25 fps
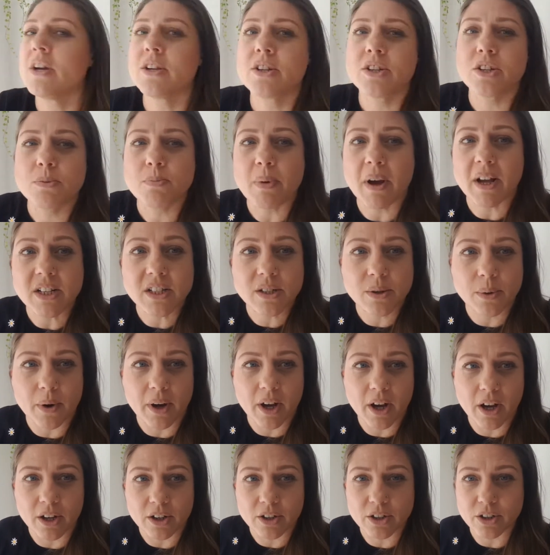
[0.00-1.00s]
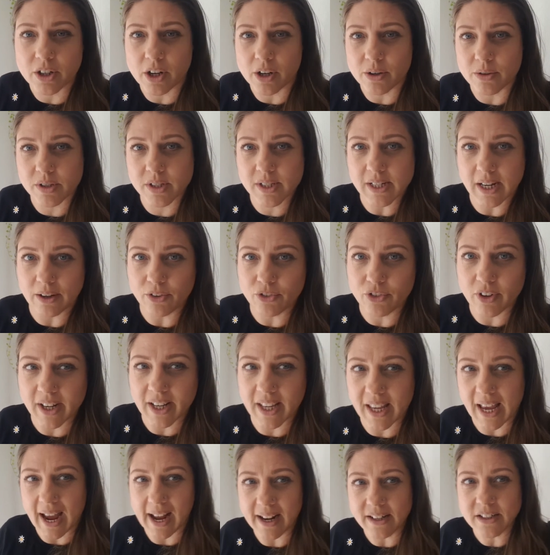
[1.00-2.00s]
She's back to her good old self
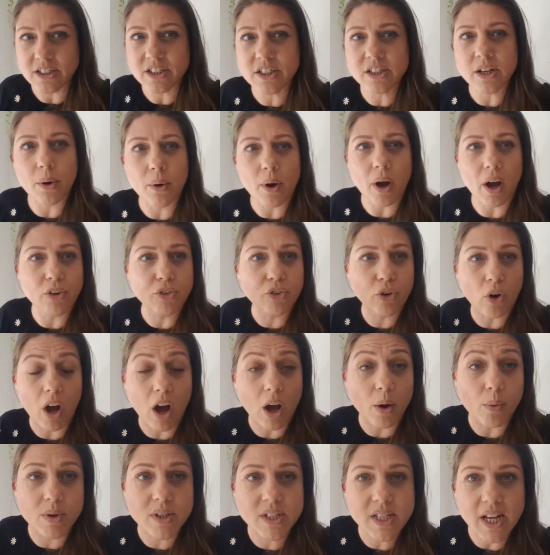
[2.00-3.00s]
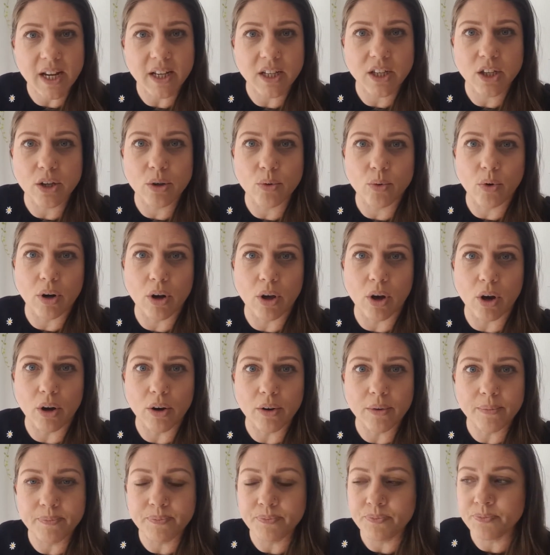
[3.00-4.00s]
again. So I thought I would take you
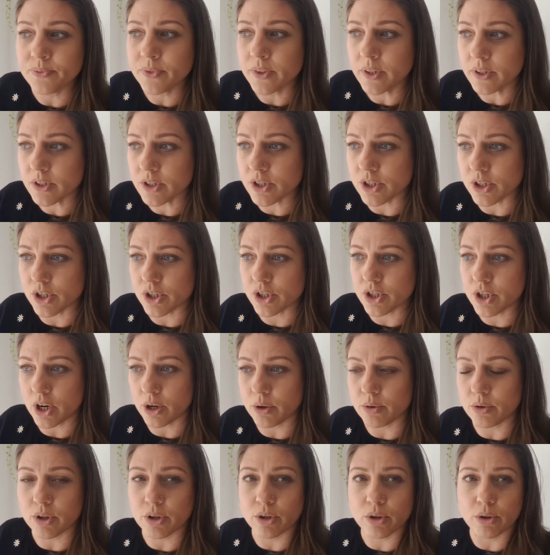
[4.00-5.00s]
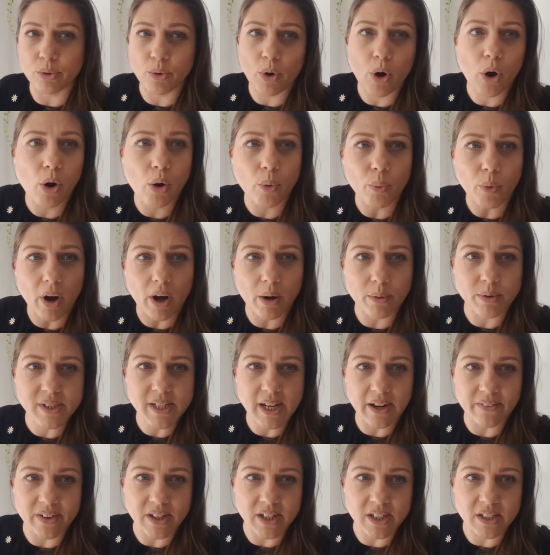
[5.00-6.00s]
along to show you what I was
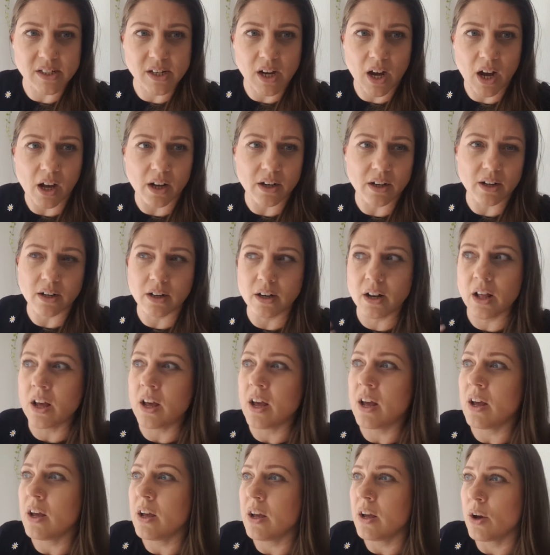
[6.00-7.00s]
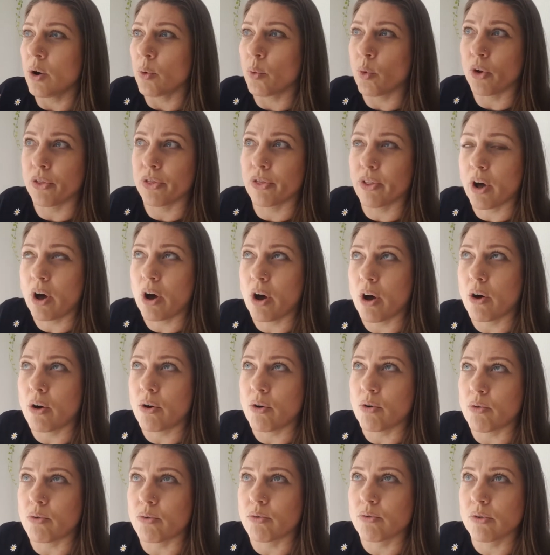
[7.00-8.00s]
having done and what the
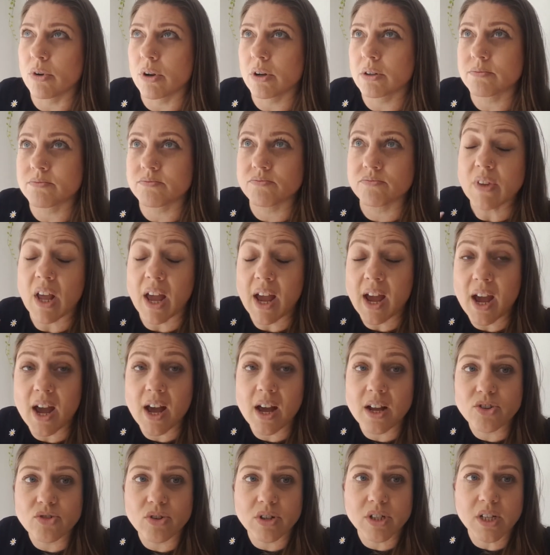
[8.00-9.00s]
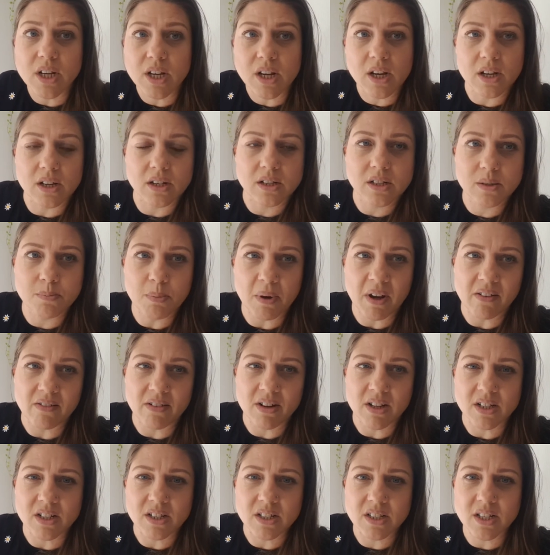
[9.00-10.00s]
whole hairdressing
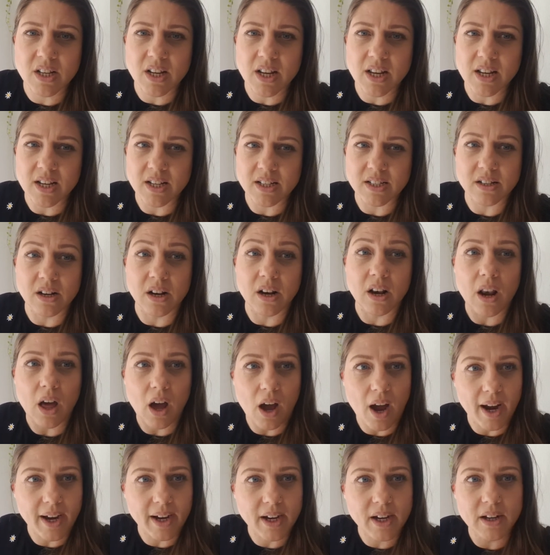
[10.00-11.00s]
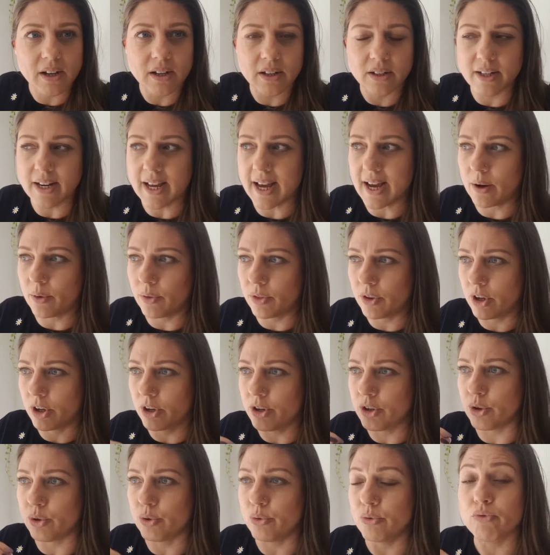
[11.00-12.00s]
experience is like now
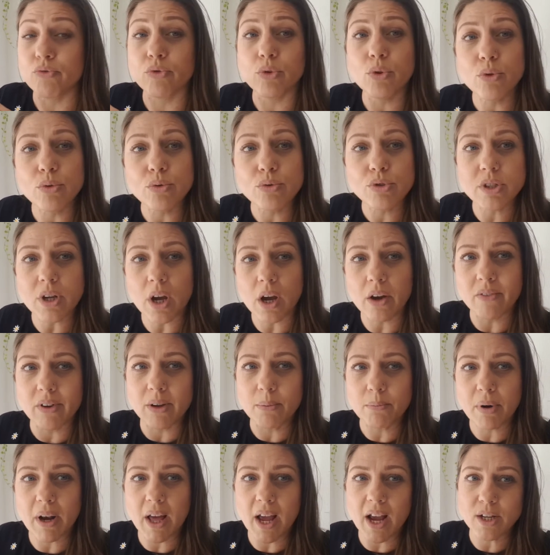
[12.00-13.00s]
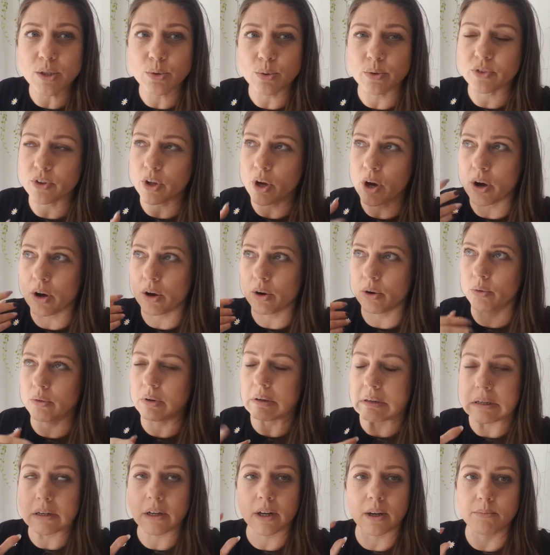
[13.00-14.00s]
the new rules are in place with the
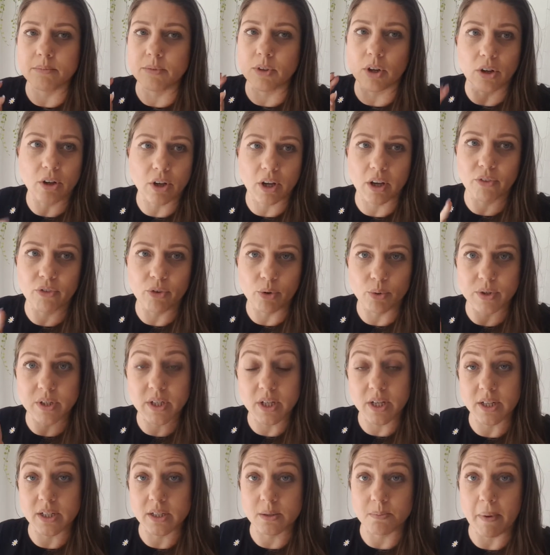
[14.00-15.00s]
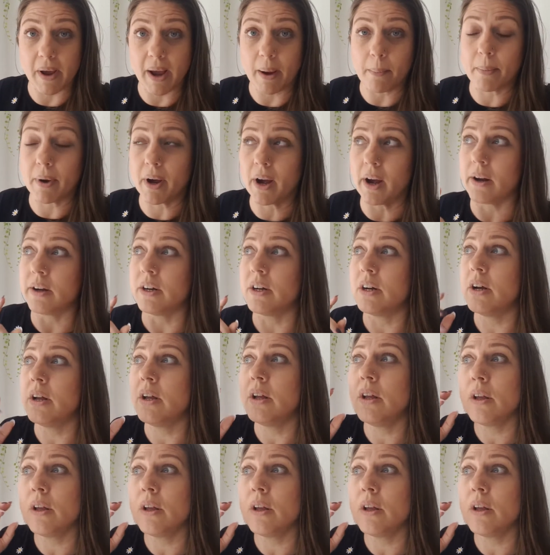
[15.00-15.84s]
whole, I'm not looking forward to this bit, but